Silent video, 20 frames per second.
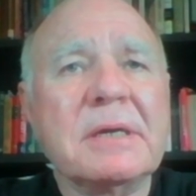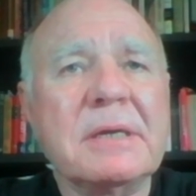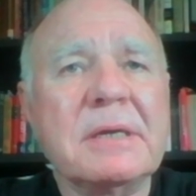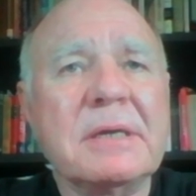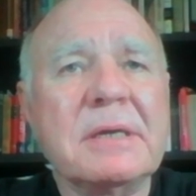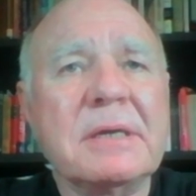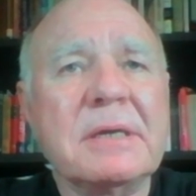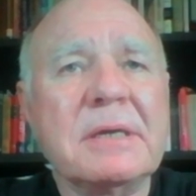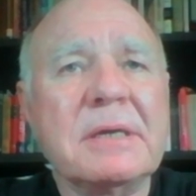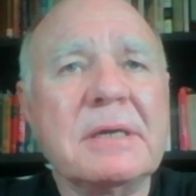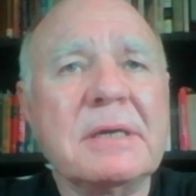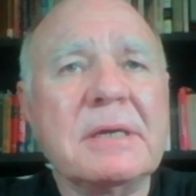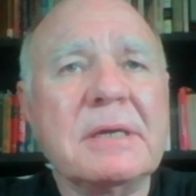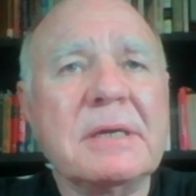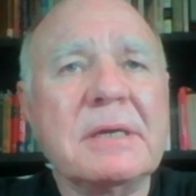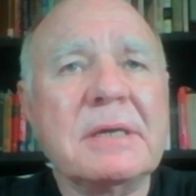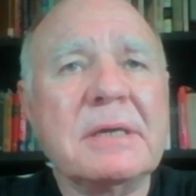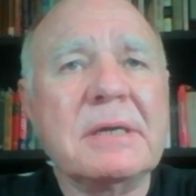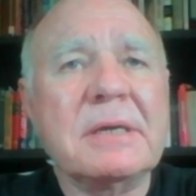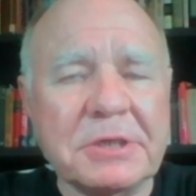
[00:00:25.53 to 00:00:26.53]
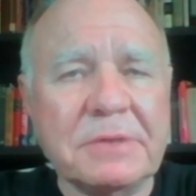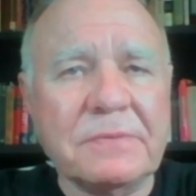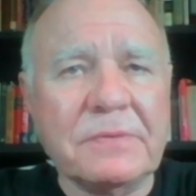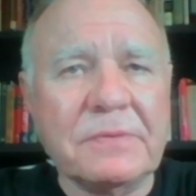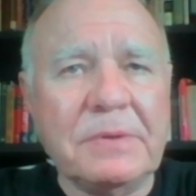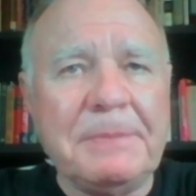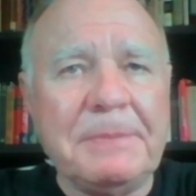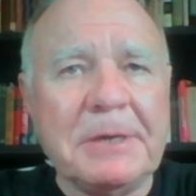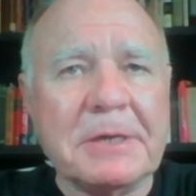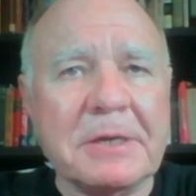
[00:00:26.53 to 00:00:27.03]
and
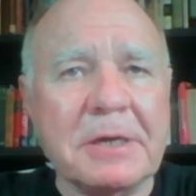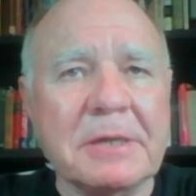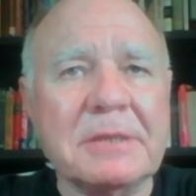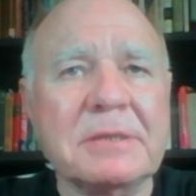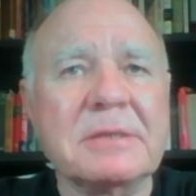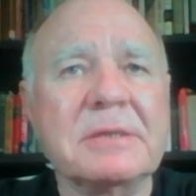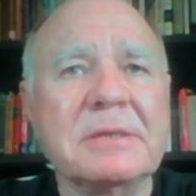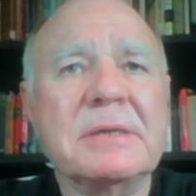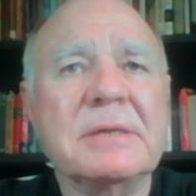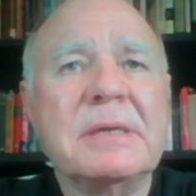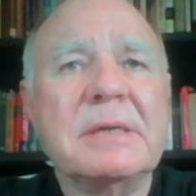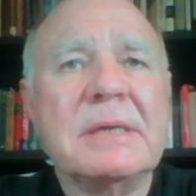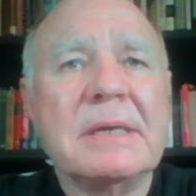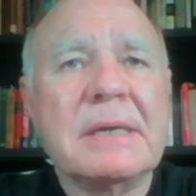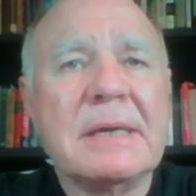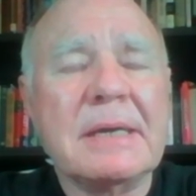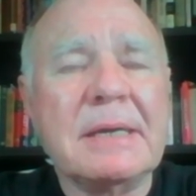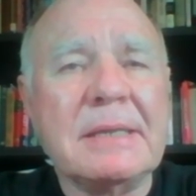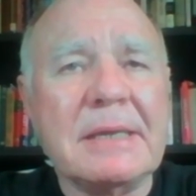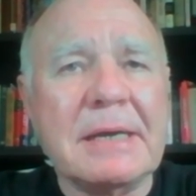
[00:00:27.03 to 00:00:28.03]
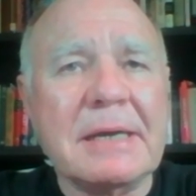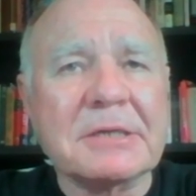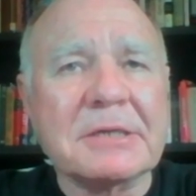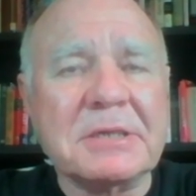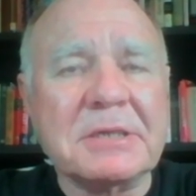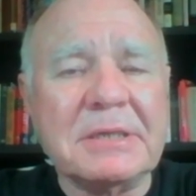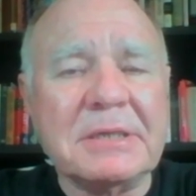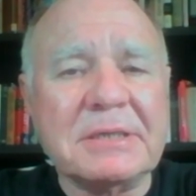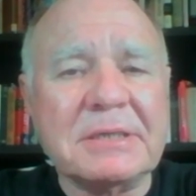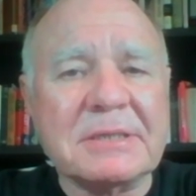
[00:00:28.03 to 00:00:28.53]
exploration will be cut and
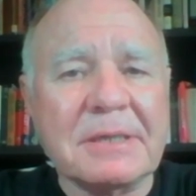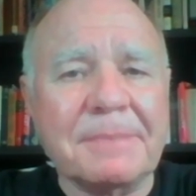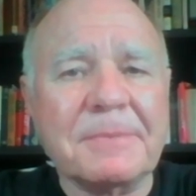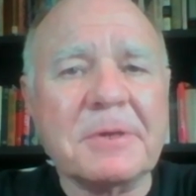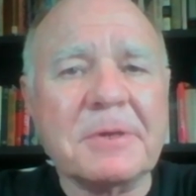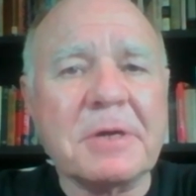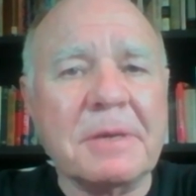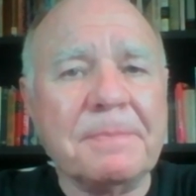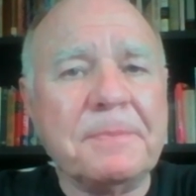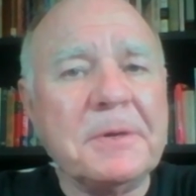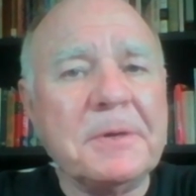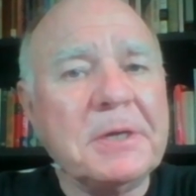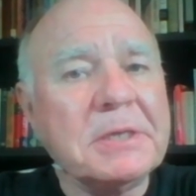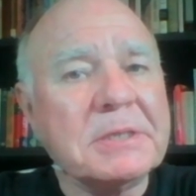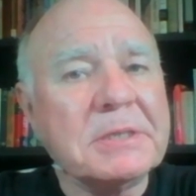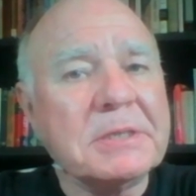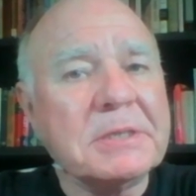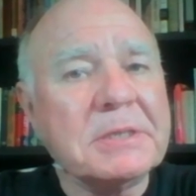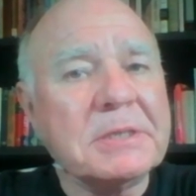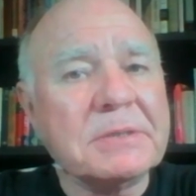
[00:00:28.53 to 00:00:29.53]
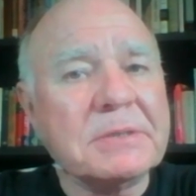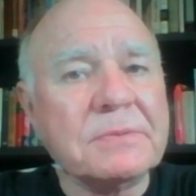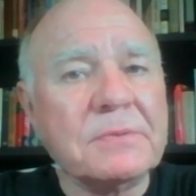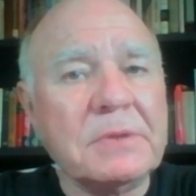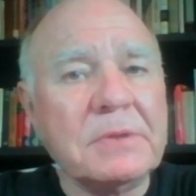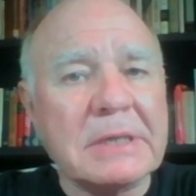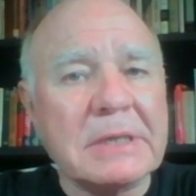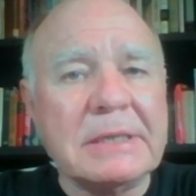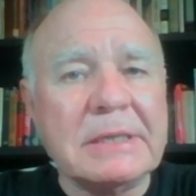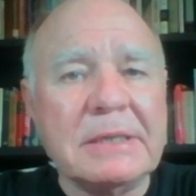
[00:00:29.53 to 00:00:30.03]
actually some companies
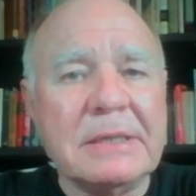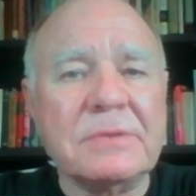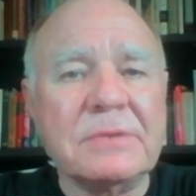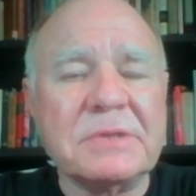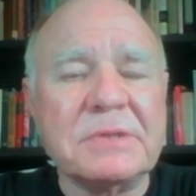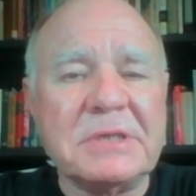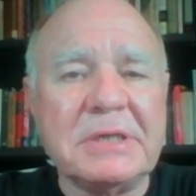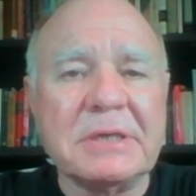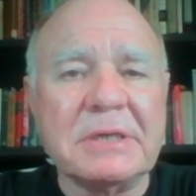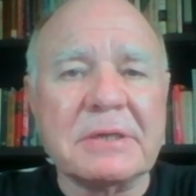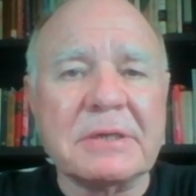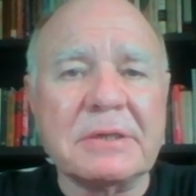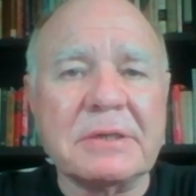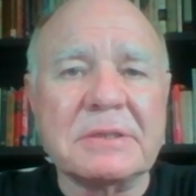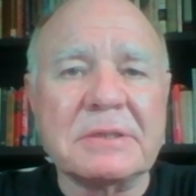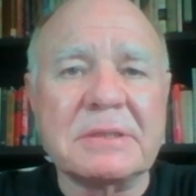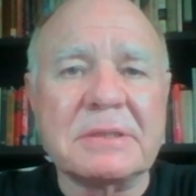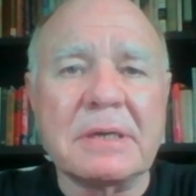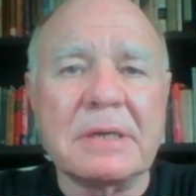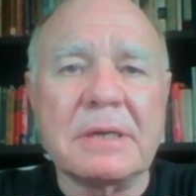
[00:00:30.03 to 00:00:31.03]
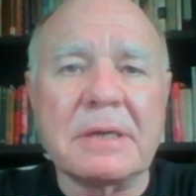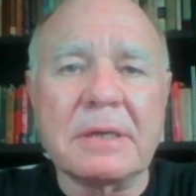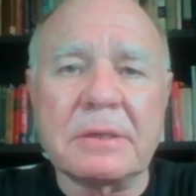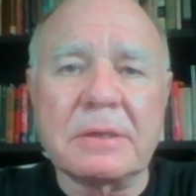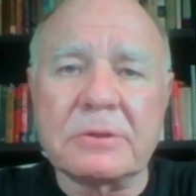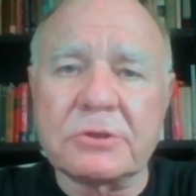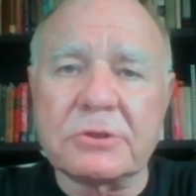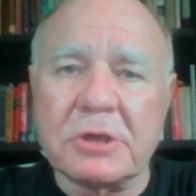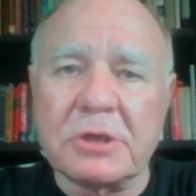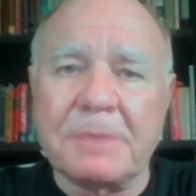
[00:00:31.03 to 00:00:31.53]
will get into serious
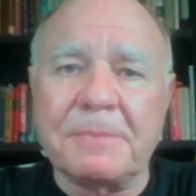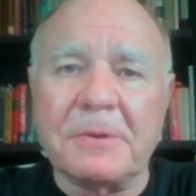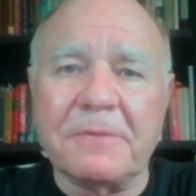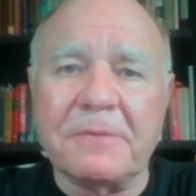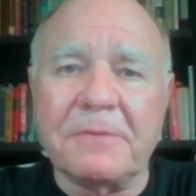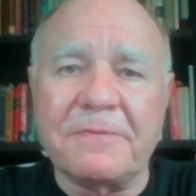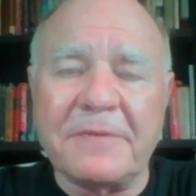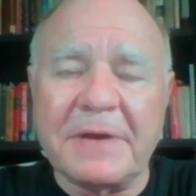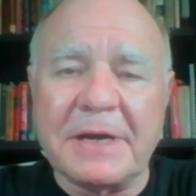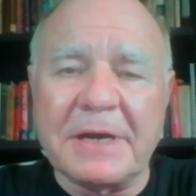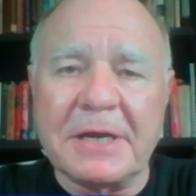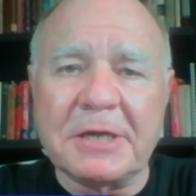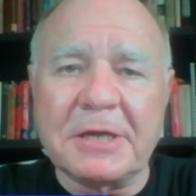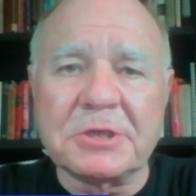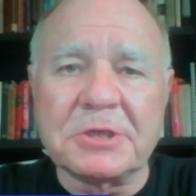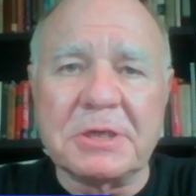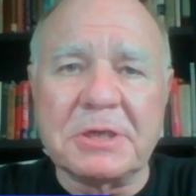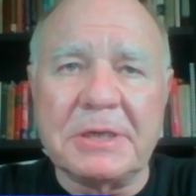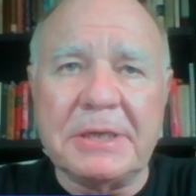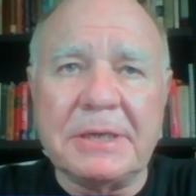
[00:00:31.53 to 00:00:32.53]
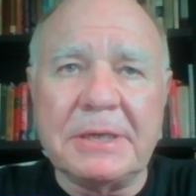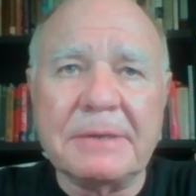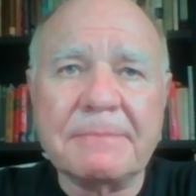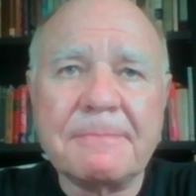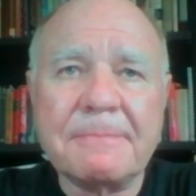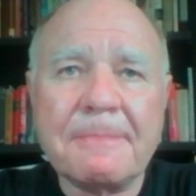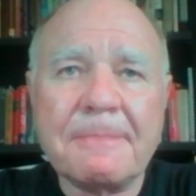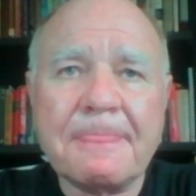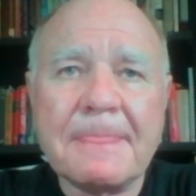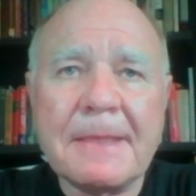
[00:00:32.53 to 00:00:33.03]
uh, trouble
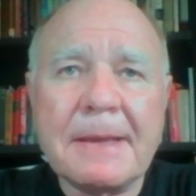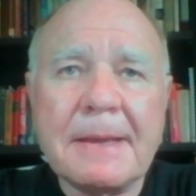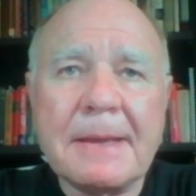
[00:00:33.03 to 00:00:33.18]
financially.